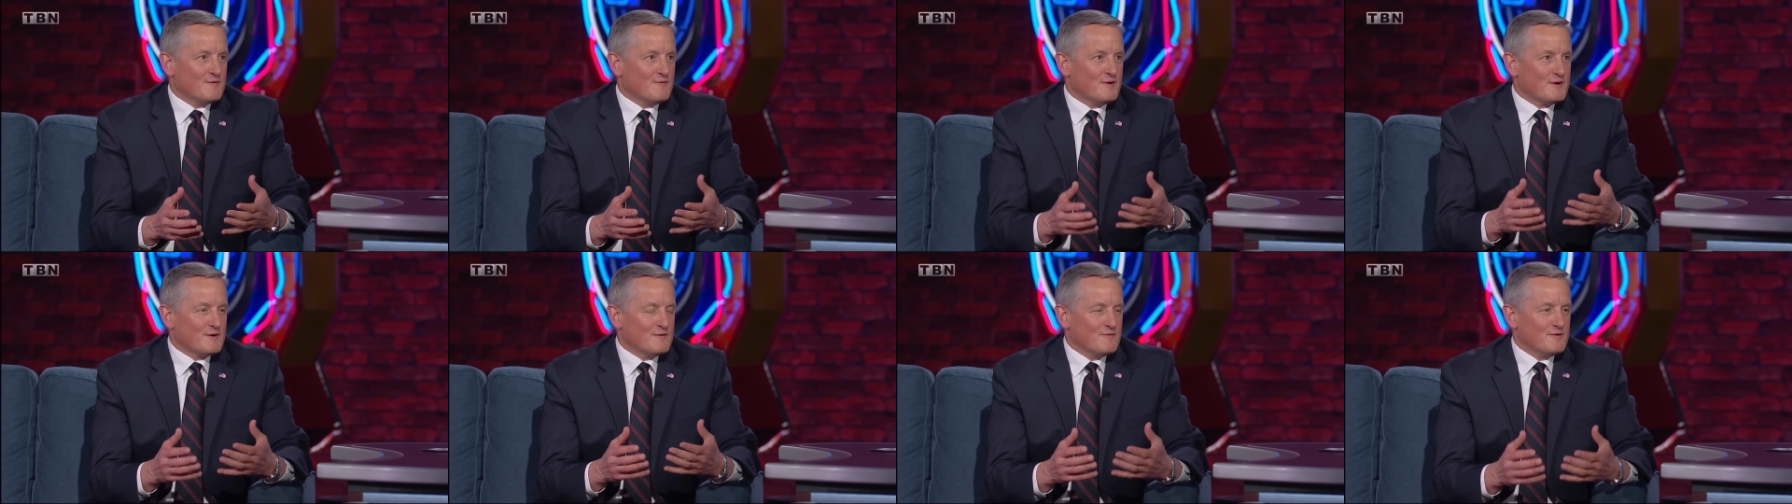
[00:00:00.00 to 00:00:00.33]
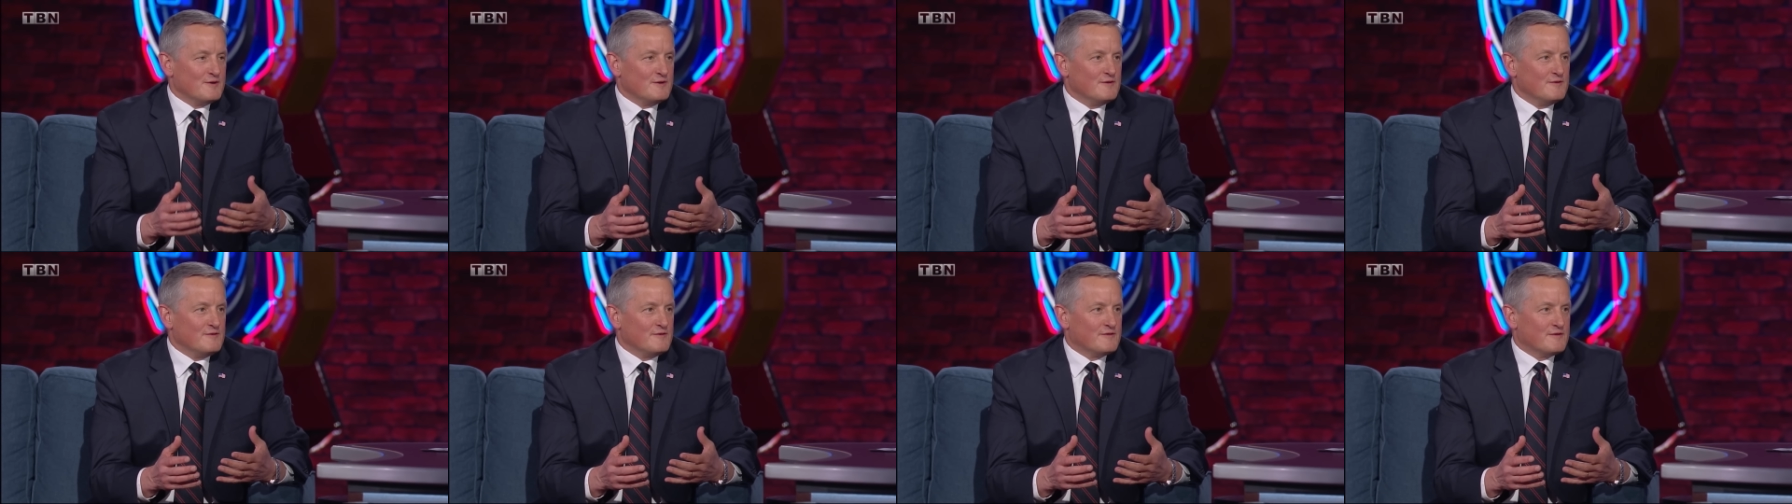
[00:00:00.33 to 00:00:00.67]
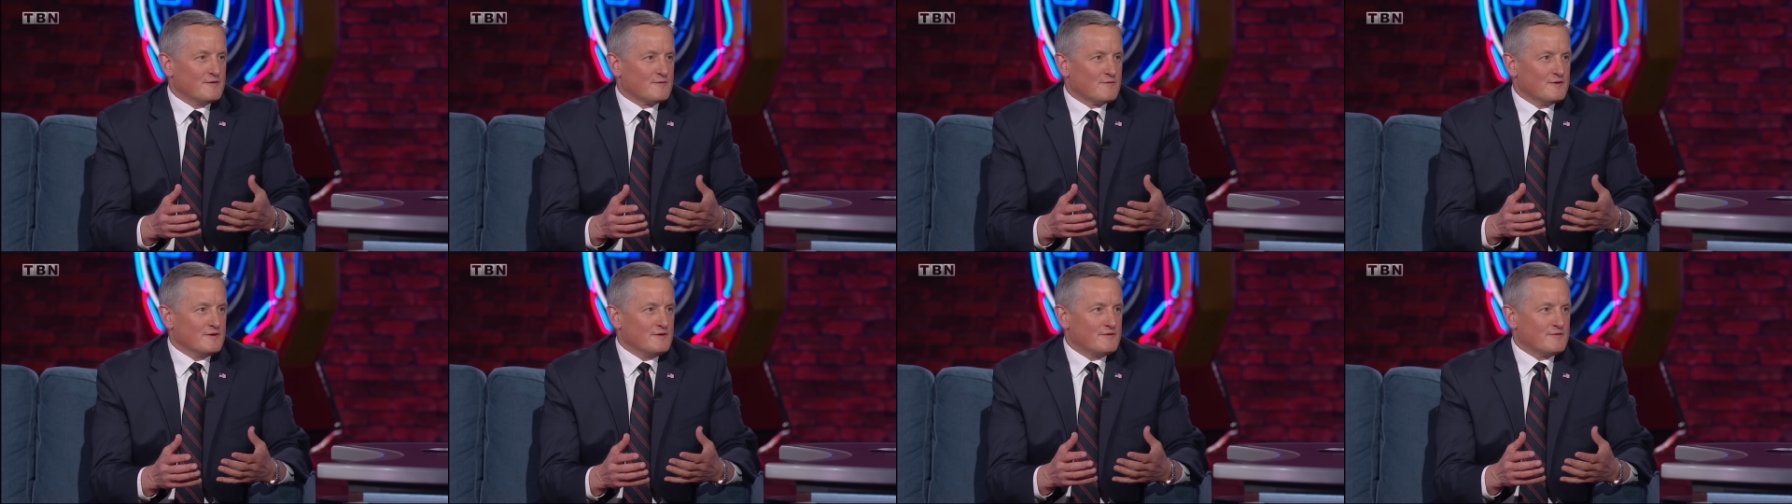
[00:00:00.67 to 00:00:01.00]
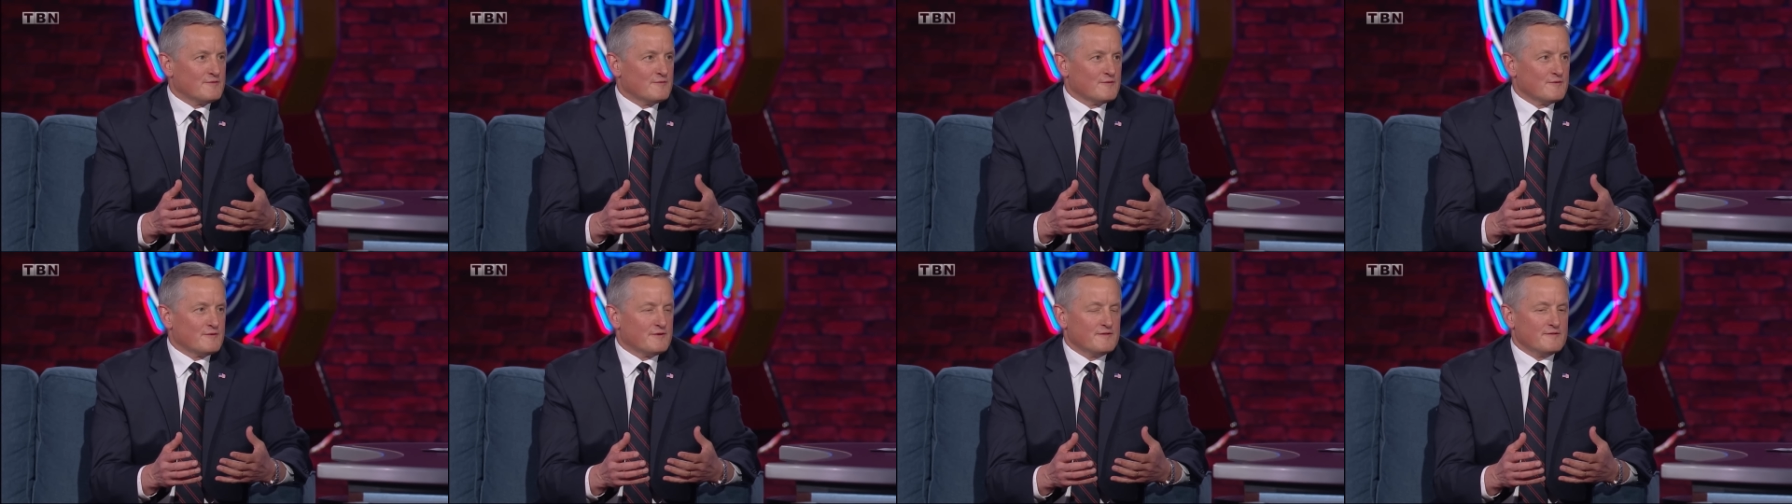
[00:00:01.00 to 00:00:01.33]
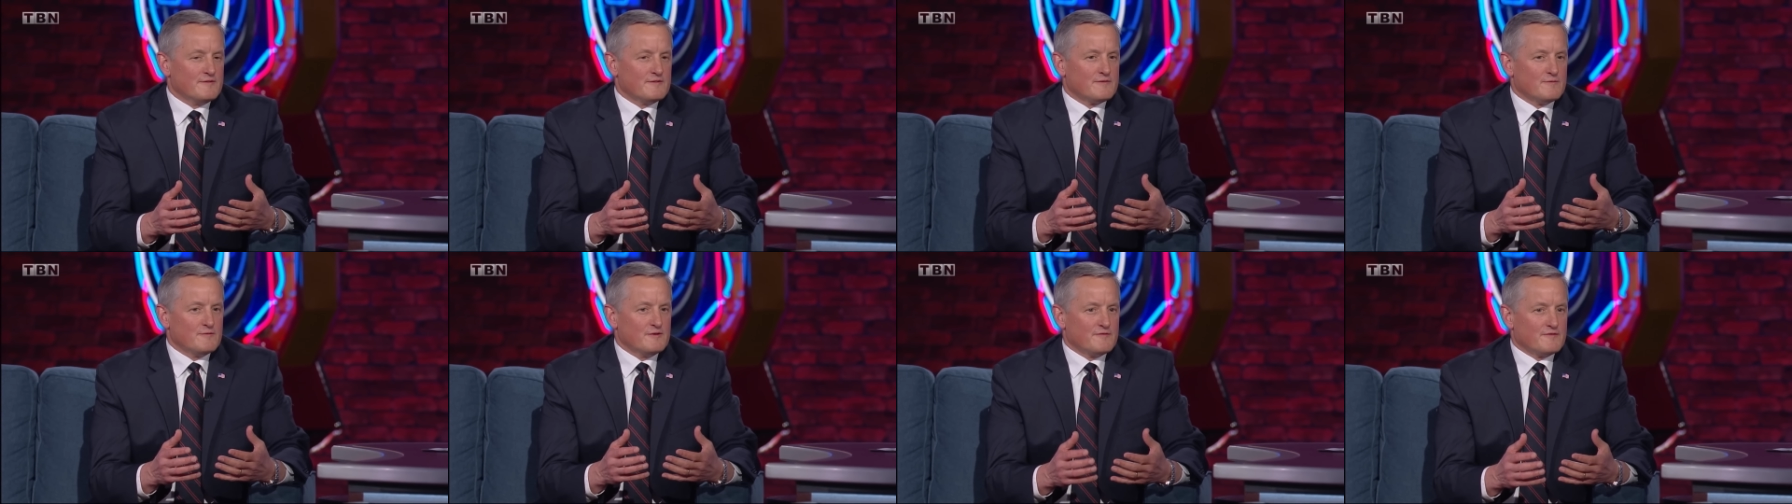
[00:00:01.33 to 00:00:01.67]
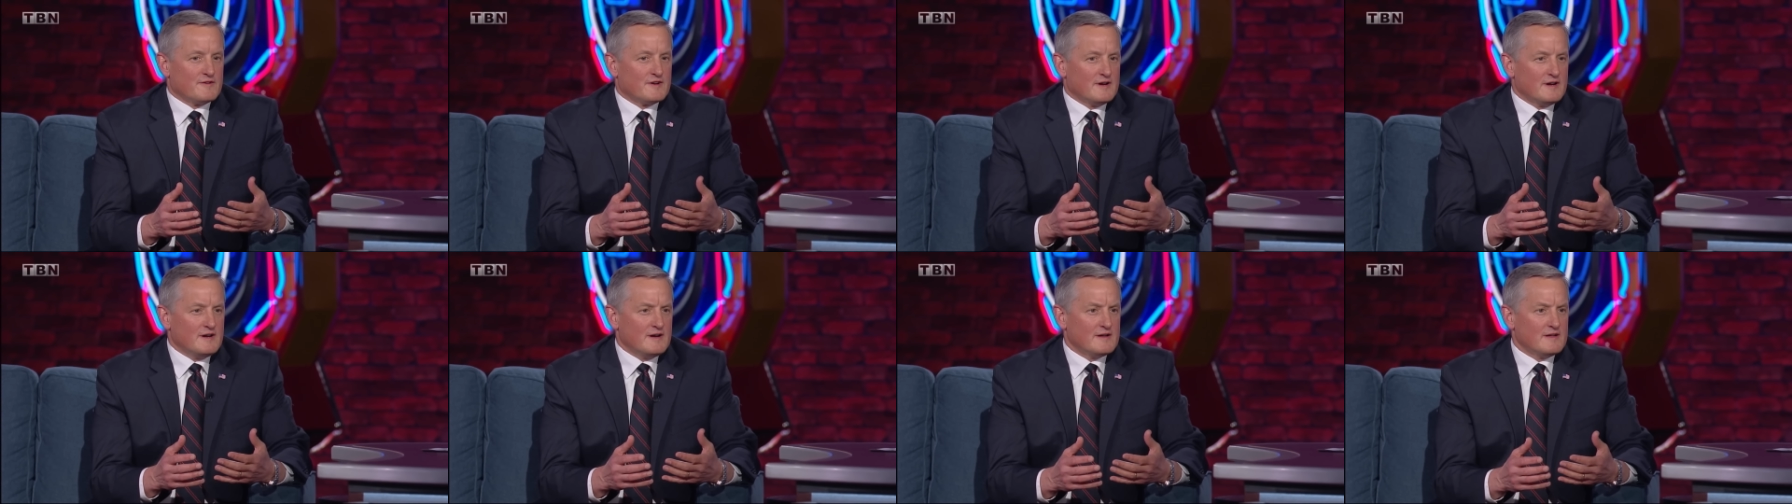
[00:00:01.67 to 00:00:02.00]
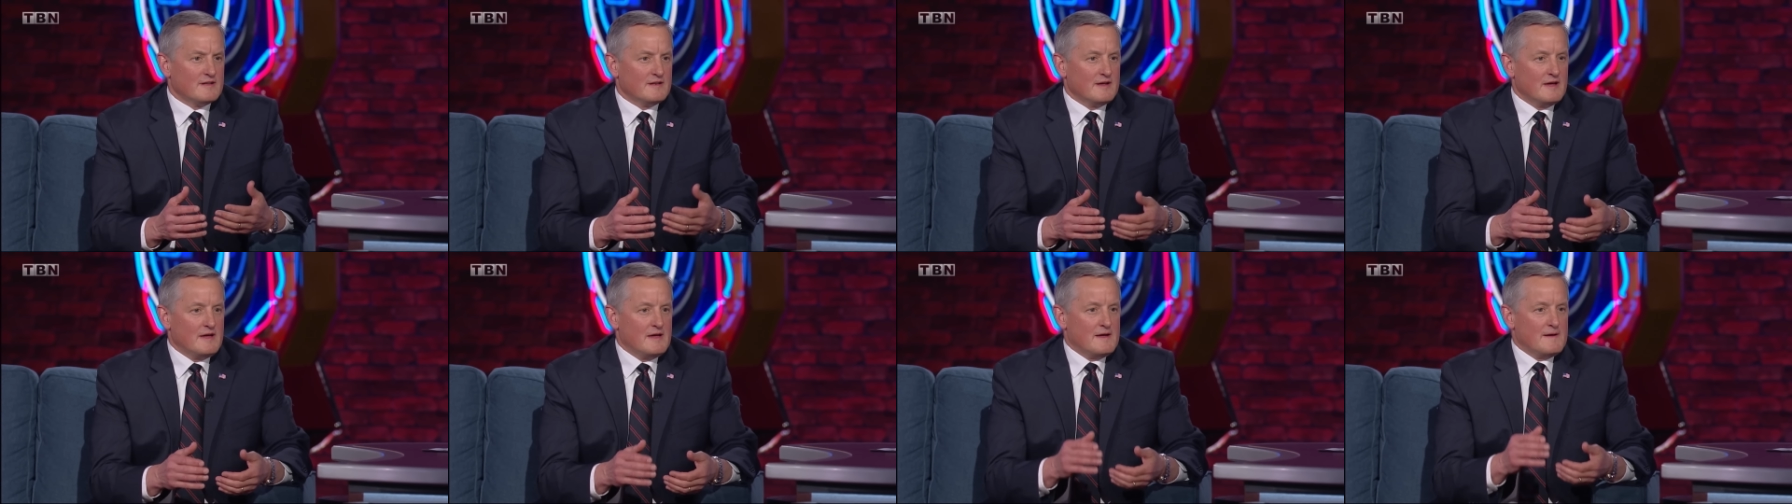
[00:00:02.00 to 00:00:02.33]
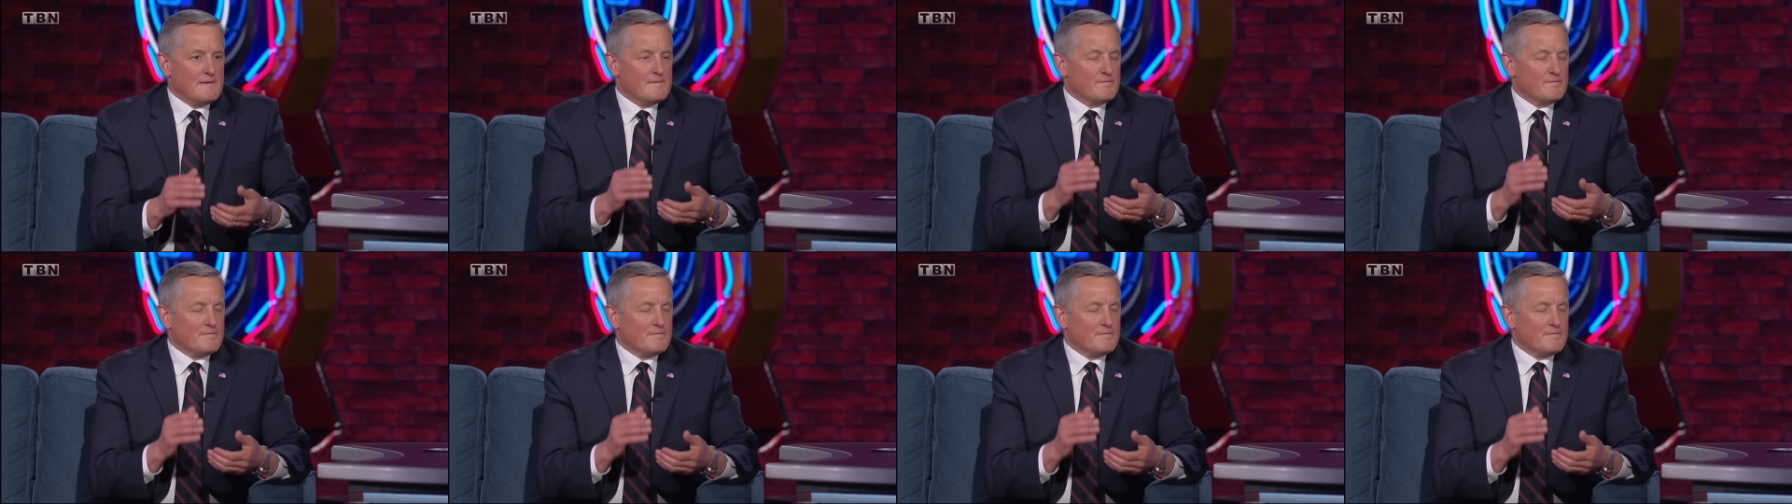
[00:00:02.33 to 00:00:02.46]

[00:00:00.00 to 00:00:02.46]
Why don't we use the resources we've got?